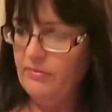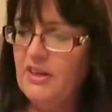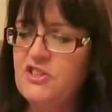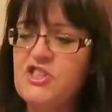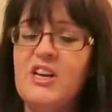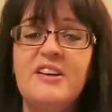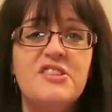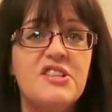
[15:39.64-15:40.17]

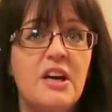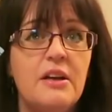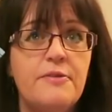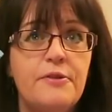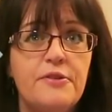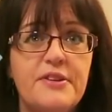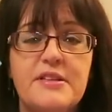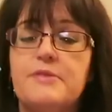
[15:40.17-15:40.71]
She likes
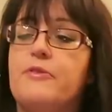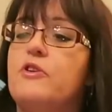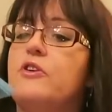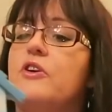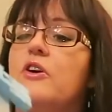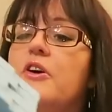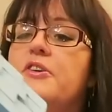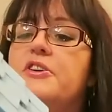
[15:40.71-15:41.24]
colourful things for her
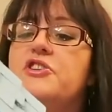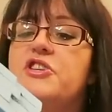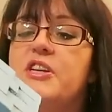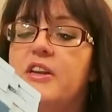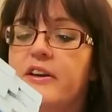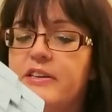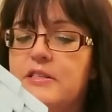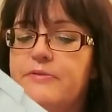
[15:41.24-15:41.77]
garden.
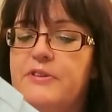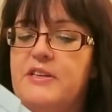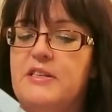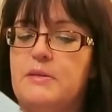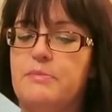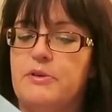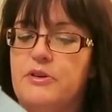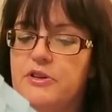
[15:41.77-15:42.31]
She likes
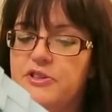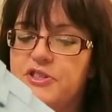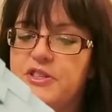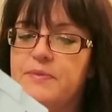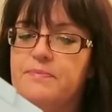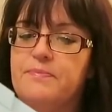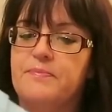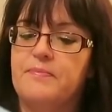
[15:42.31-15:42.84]
feeding the
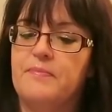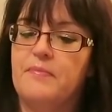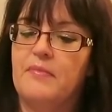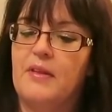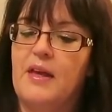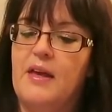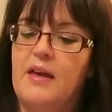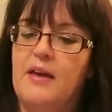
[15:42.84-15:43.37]
birds.
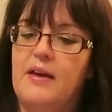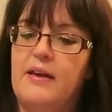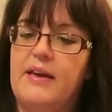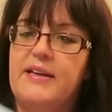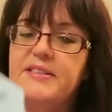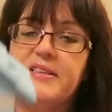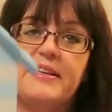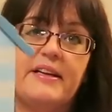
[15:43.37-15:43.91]

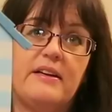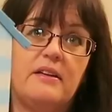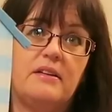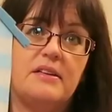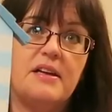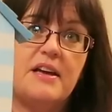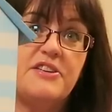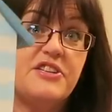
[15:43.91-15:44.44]
It's a
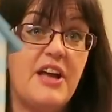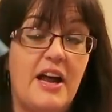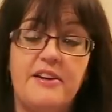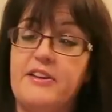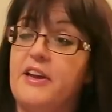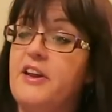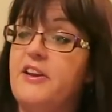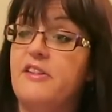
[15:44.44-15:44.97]
little, and
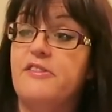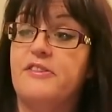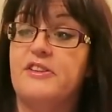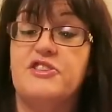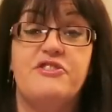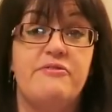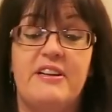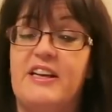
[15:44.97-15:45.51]
another thing
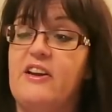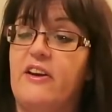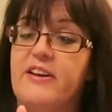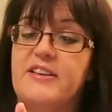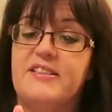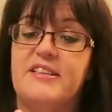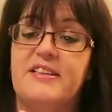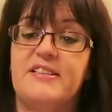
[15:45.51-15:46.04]
that she really
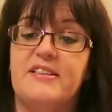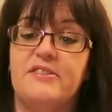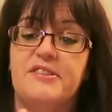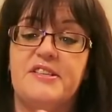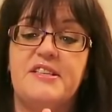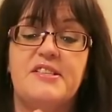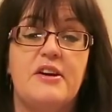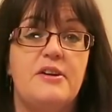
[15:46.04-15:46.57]
likes is little
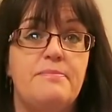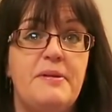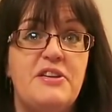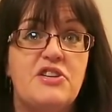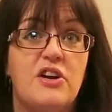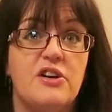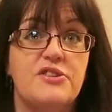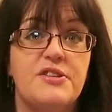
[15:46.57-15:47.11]
seaside
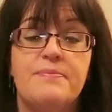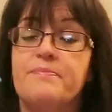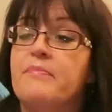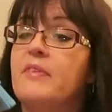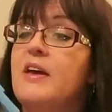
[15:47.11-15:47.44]
beach huts.